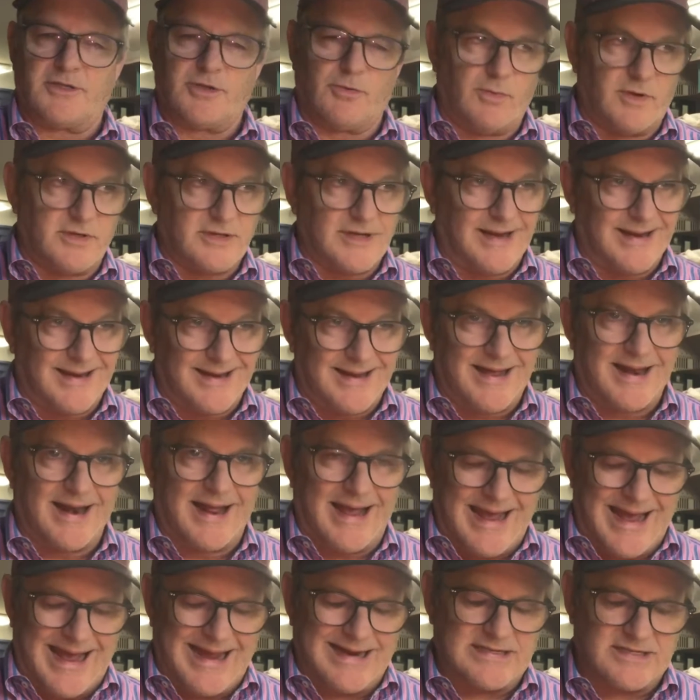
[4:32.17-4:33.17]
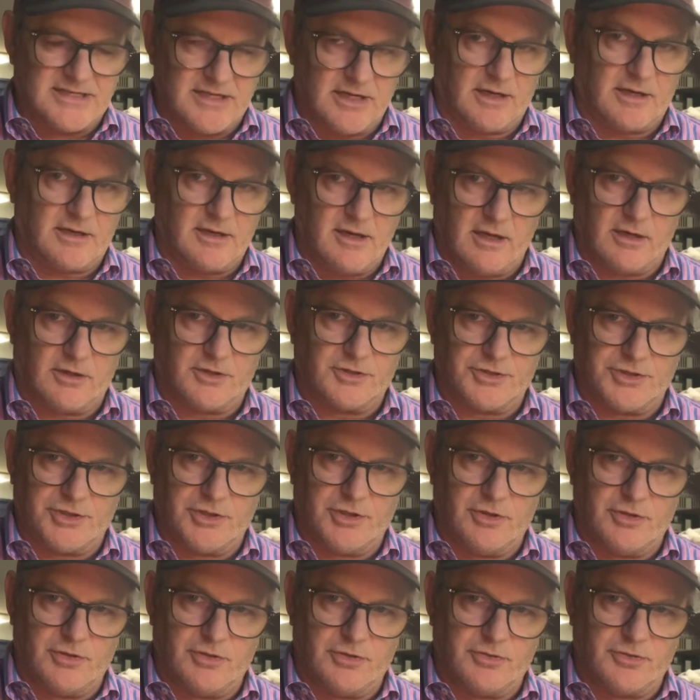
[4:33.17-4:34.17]
There wasn't a lot of accent colors
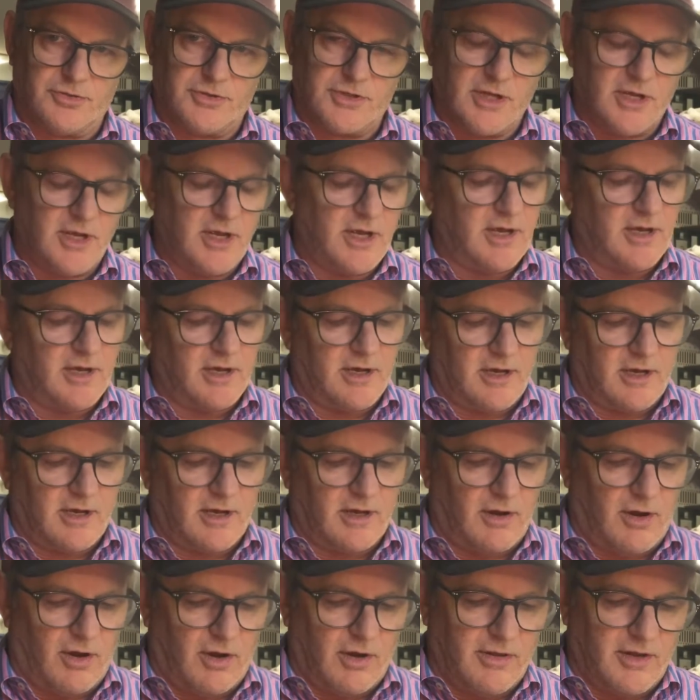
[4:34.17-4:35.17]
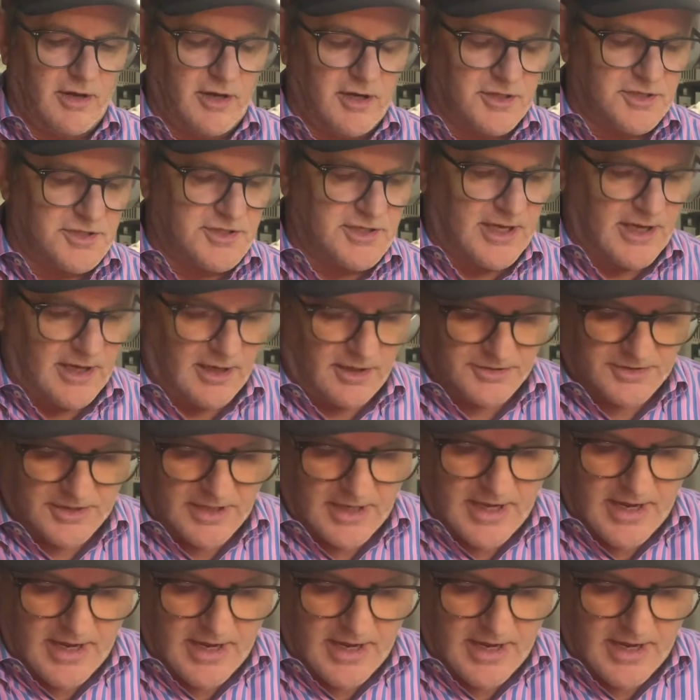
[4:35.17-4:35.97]
used on the nacelles,